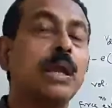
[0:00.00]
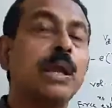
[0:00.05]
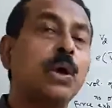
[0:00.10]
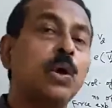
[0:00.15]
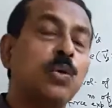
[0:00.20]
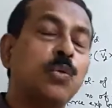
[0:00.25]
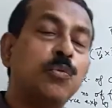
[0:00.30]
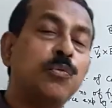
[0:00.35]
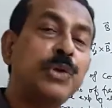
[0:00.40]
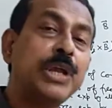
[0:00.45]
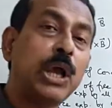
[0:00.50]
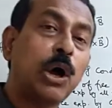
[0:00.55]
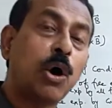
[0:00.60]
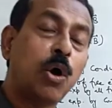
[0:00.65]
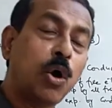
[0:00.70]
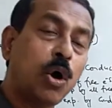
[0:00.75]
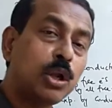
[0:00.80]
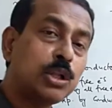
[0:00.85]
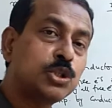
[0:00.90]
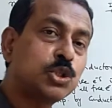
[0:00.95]
We
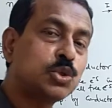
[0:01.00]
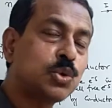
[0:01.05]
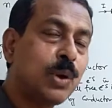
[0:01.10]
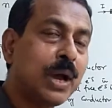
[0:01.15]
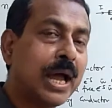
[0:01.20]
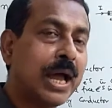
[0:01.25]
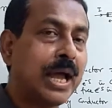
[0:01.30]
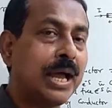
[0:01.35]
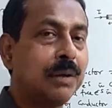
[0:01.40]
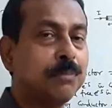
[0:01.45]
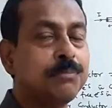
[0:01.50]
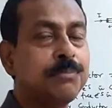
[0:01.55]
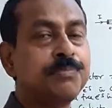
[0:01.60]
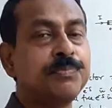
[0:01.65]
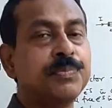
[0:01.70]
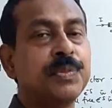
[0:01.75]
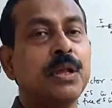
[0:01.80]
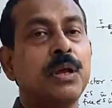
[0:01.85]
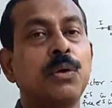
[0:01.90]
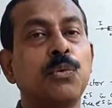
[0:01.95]
also have
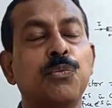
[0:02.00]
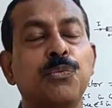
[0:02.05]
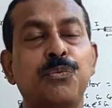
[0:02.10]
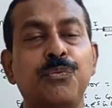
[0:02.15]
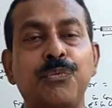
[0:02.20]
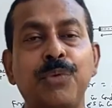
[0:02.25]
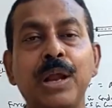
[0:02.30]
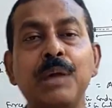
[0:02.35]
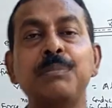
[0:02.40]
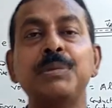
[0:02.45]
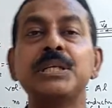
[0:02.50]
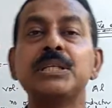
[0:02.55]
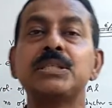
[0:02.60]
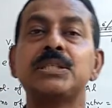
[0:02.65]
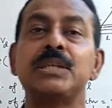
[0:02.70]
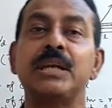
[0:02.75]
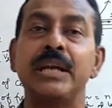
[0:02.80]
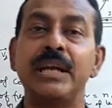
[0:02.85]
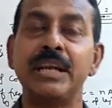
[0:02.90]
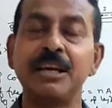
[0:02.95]
Fleming's
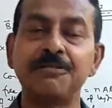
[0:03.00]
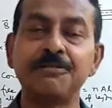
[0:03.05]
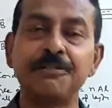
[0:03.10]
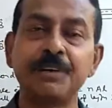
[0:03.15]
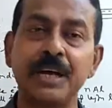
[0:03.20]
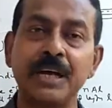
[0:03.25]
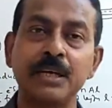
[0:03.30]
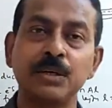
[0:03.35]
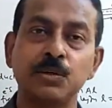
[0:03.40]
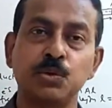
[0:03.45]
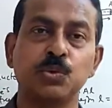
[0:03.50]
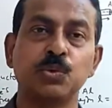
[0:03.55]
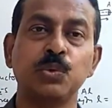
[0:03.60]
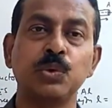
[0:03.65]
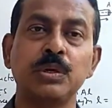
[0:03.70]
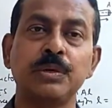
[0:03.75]
left hand rule